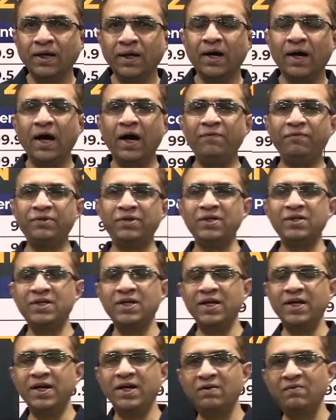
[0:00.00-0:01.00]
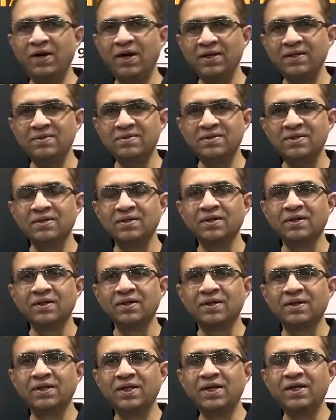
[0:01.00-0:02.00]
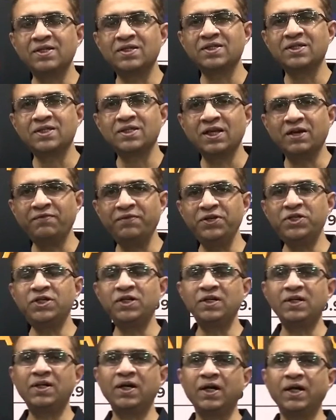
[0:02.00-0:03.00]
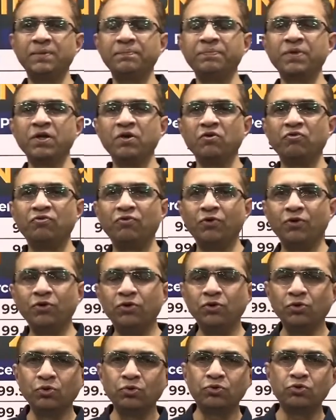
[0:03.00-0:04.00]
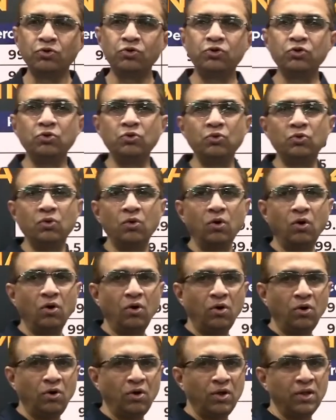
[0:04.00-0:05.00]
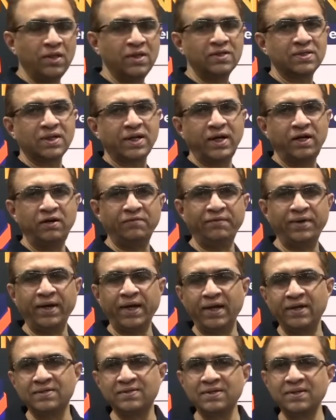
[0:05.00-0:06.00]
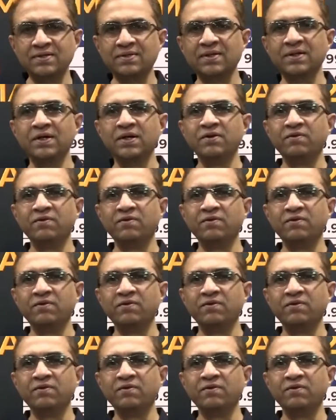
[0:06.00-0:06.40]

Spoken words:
After JEE Advanced, there is sufficient time for you to do all this kind of analysis.